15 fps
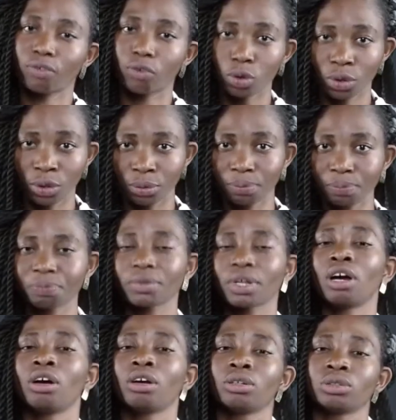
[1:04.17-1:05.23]
volume.
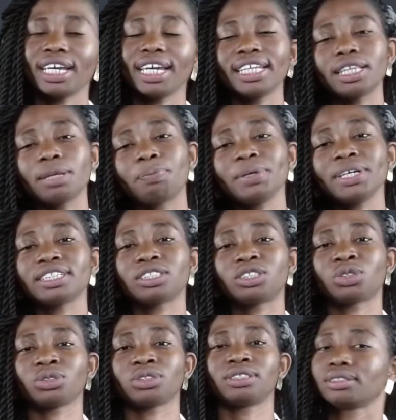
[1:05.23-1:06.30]
In the bid
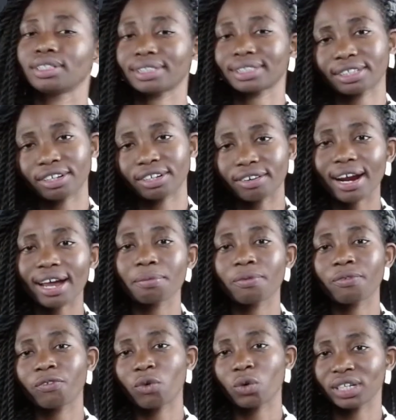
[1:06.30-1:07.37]
to describe
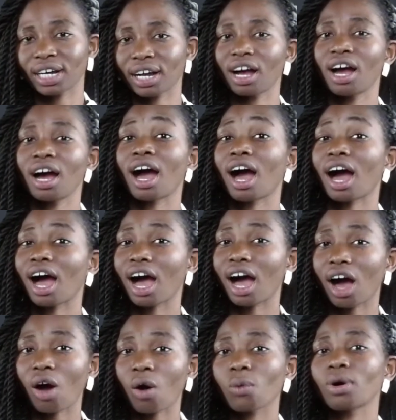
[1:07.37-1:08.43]
further
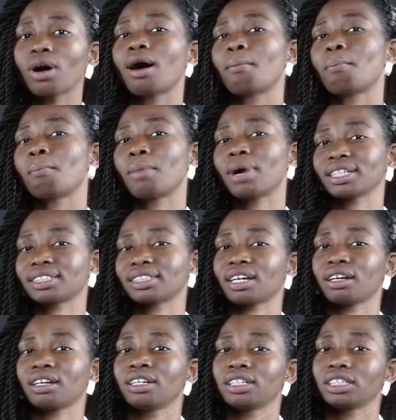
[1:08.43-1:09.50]
how
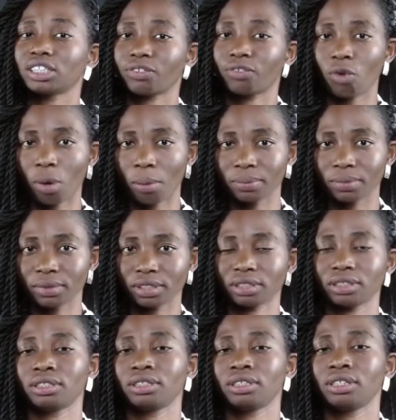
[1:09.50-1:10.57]
matter is formed,
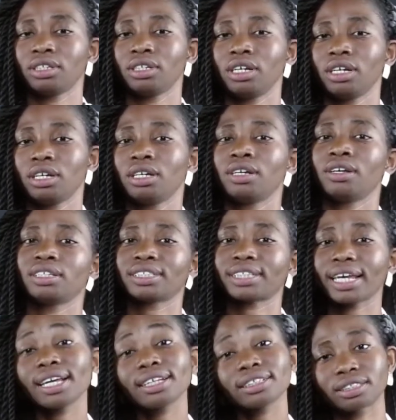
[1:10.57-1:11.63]

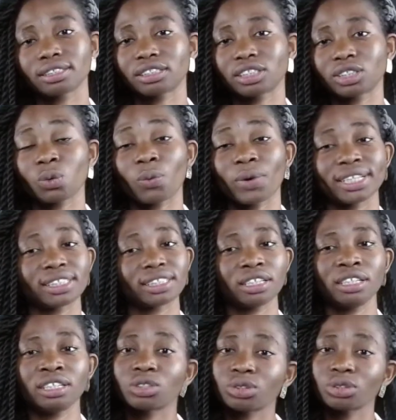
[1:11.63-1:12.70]
scientists went
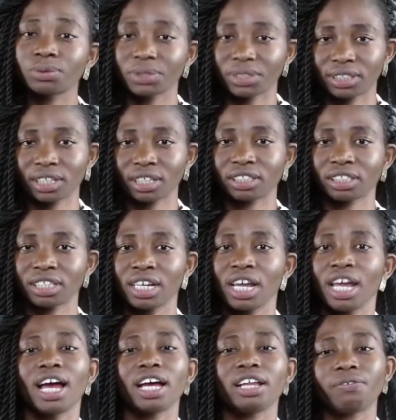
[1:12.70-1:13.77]
into research
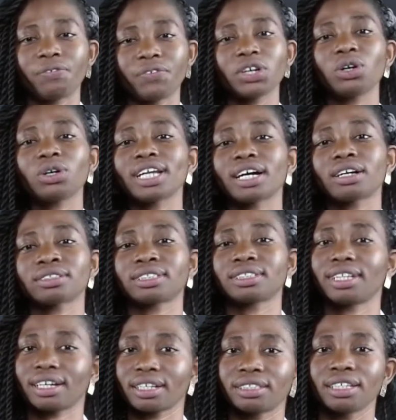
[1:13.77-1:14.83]
and figured out
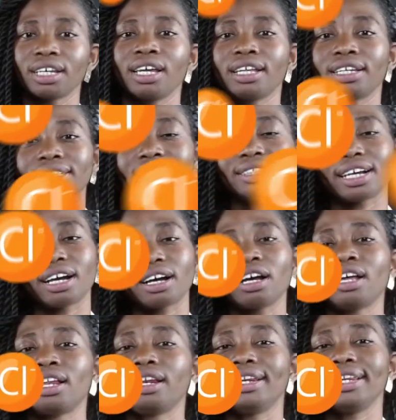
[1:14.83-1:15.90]
that there
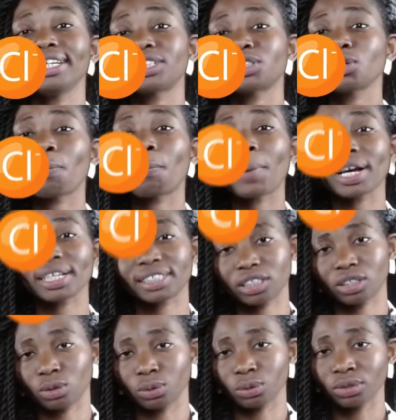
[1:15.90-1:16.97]
are little
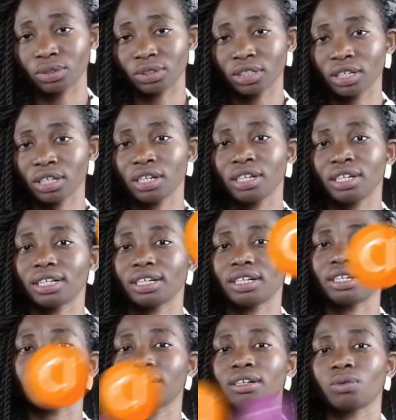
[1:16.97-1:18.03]
particles
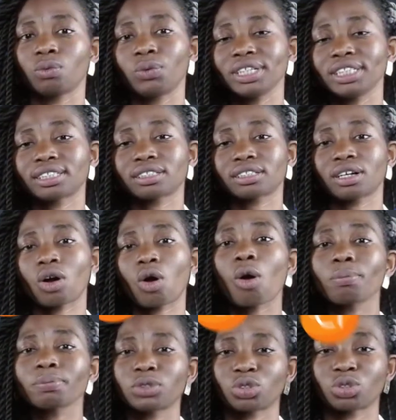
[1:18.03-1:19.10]
which
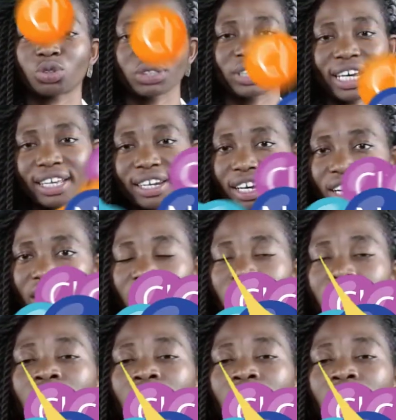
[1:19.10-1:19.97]
come together